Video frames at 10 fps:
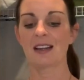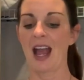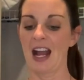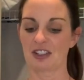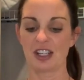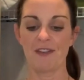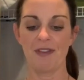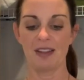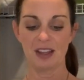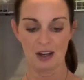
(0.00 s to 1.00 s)
actually a
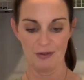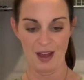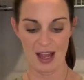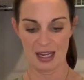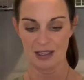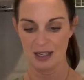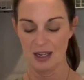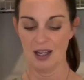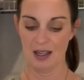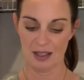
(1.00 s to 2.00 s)
fun little find.
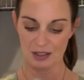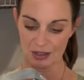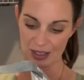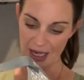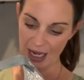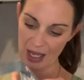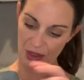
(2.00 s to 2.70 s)
This looks like a